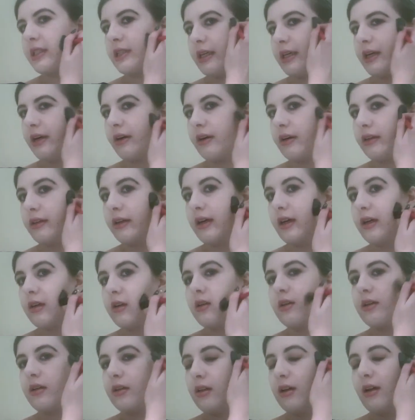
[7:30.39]
the ER a lot.
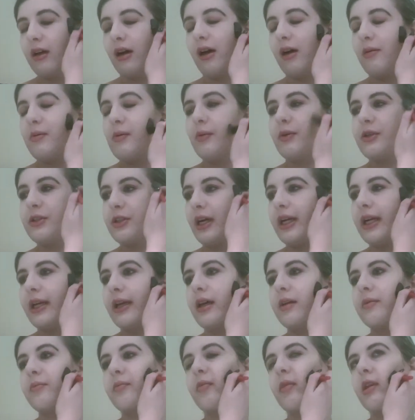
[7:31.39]
Oh, but we tried
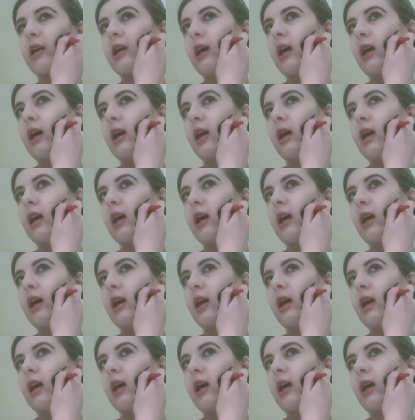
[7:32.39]
again.